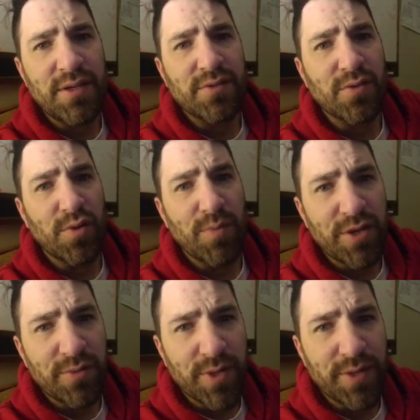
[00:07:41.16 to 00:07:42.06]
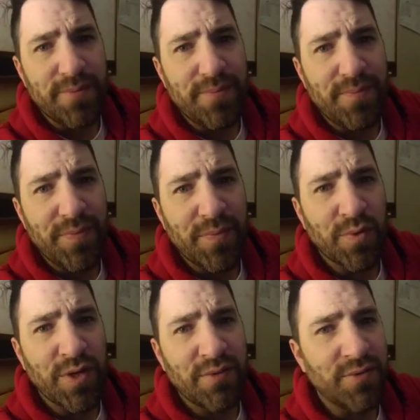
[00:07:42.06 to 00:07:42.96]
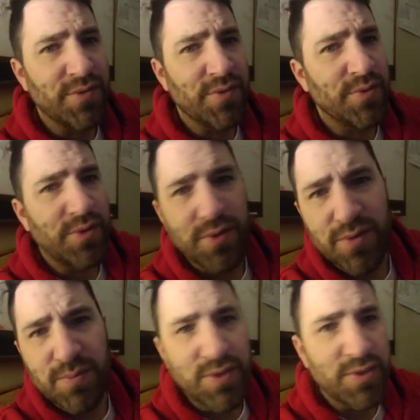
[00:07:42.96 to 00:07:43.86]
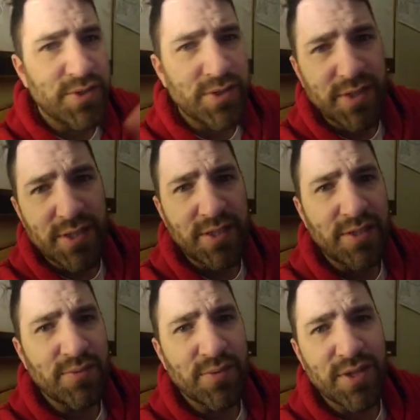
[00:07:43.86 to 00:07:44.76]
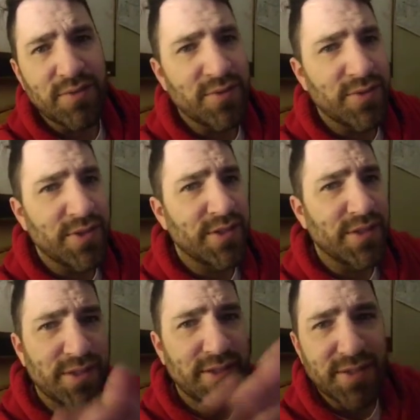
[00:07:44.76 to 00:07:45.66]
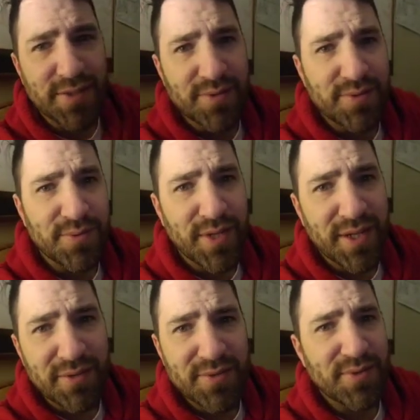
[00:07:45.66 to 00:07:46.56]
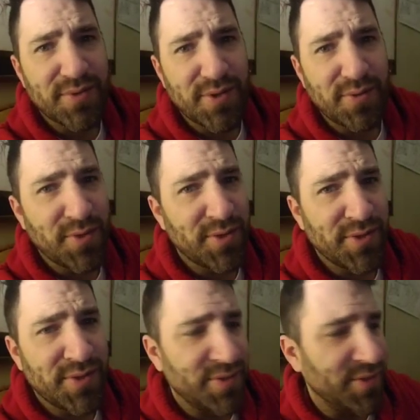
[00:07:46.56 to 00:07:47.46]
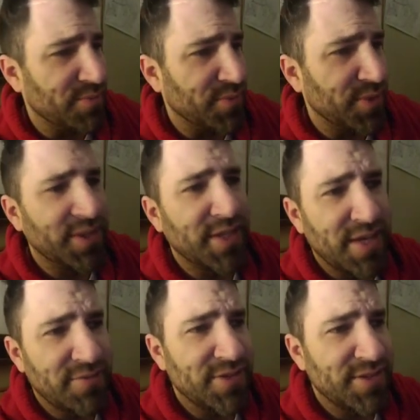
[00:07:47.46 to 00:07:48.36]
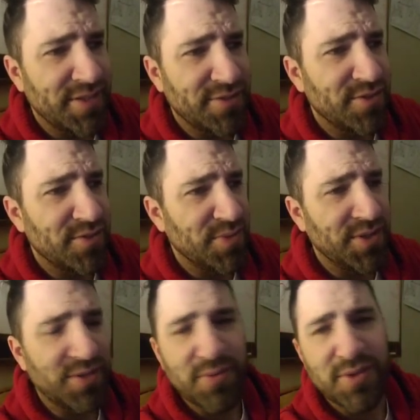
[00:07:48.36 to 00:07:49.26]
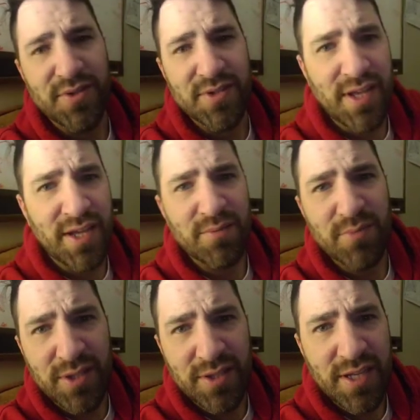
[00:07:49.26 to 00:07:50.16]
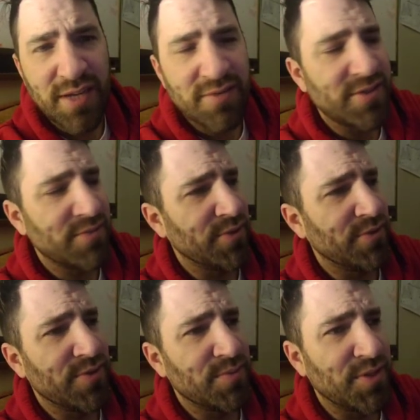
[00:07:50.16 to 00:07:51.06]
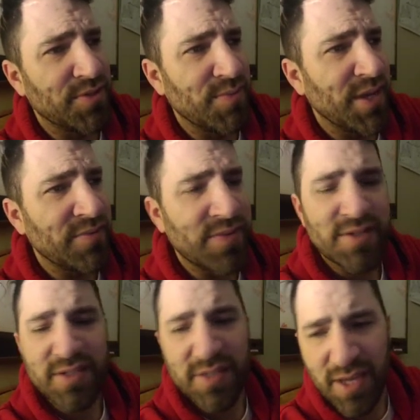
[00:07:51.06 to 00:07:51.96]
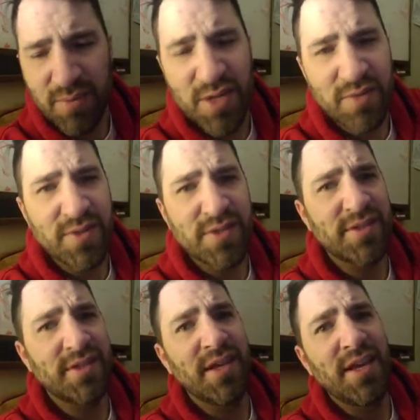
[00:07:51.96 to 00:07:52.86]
So no matter what, whatever's going on spiritually, whatever the, you know, whatever's going on, whether it's completely obvious that there's a spirit, whether it's not completely obvious, whether the spirit's manifesting, not manifesting,